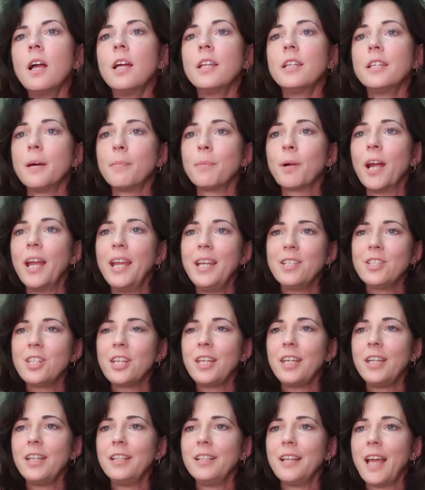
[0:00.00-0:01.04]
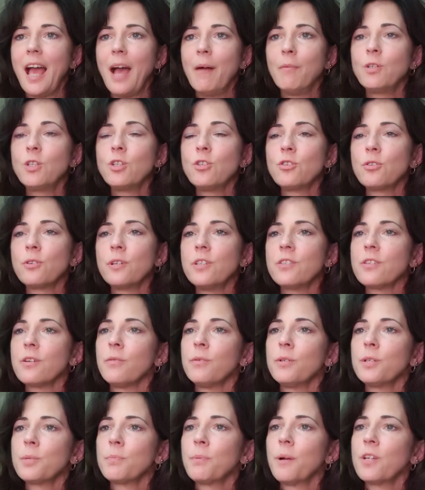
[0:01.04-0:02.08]
Number 18, how would you treat
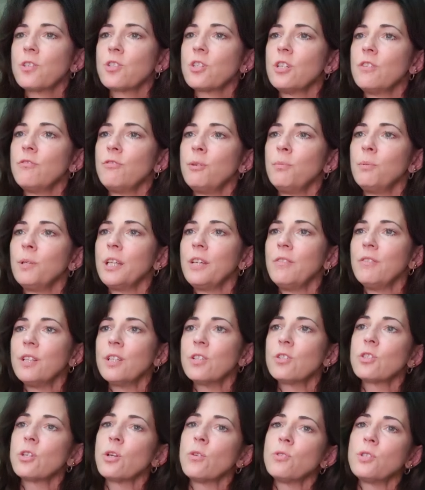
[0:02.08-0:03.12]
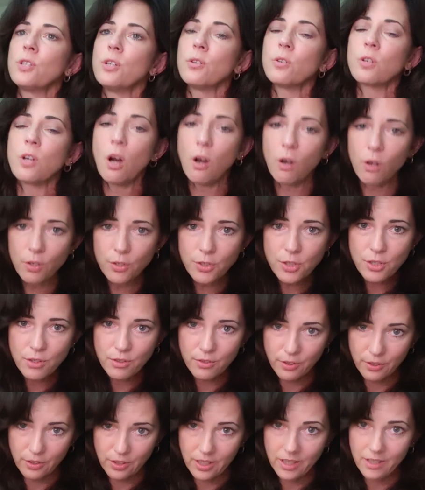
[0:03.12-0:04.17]
someone with depression if you believe in the
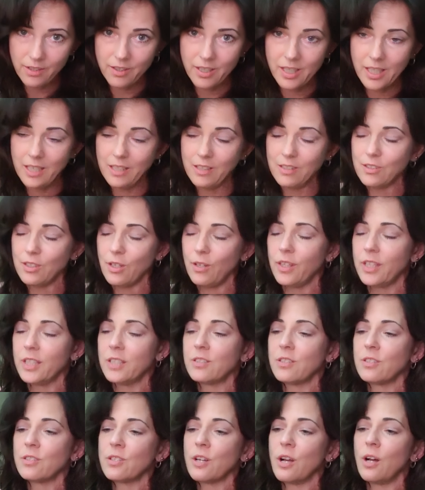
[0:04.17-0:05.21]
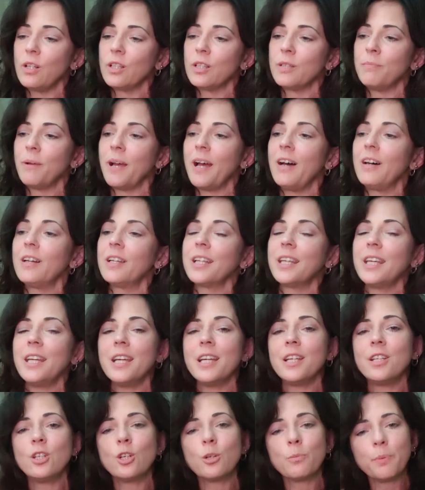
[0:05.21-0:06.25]
sociocultural theory? So this is all about,
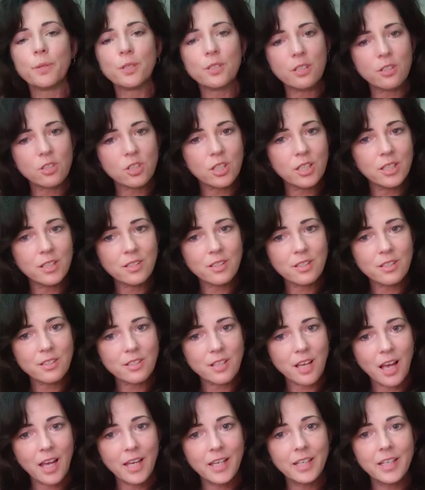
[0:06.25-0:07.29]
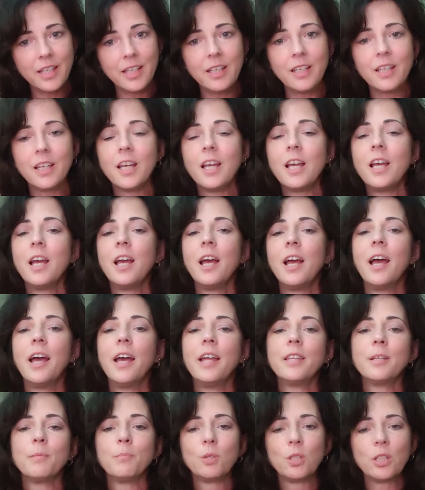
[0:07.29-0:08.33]
again, your position in society
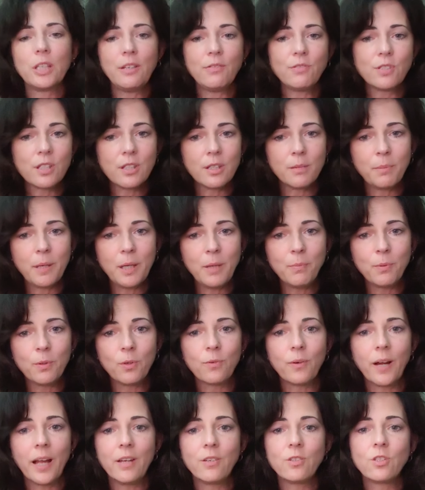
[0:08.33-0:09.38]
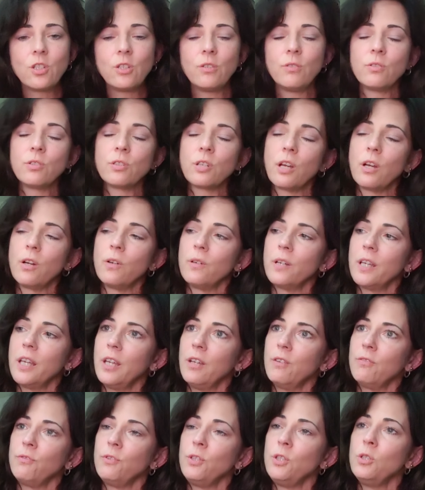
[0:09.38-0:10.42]
and the beliefs of the people around you. So
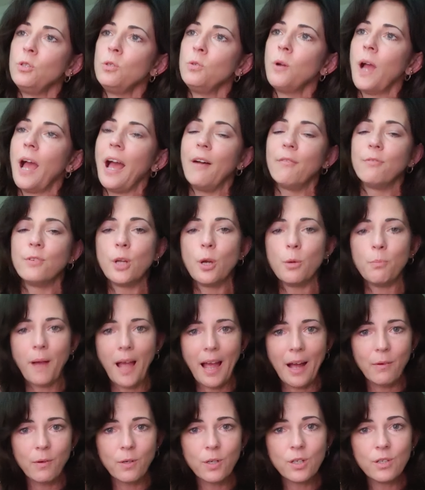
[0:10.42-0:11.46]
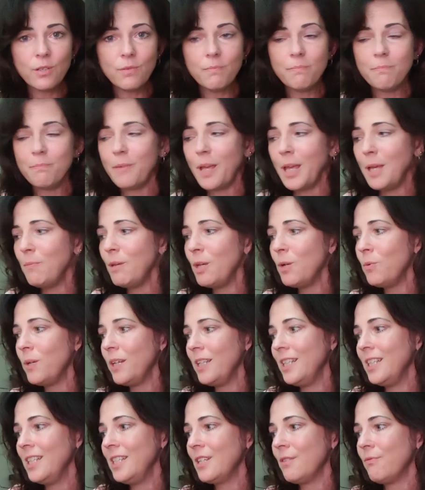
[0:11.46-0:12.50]
if you have no power, maybe we
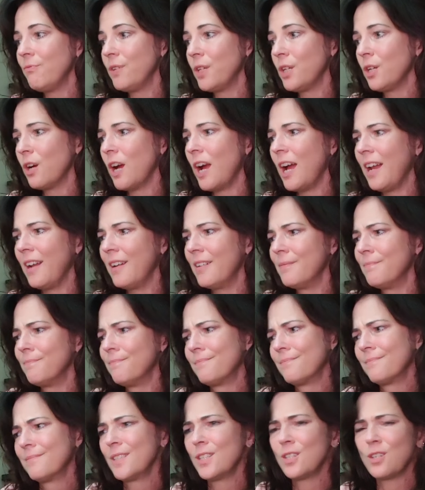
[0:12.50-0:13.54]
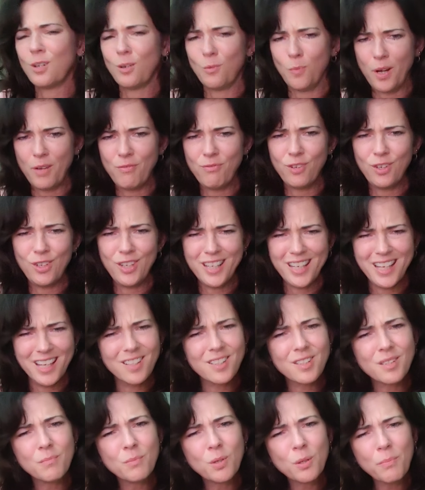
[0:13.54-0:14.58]
need to figure out, is there a way for you to
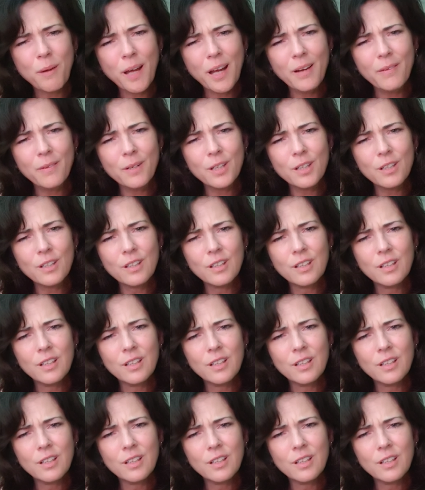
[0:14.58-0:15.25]
get some more power?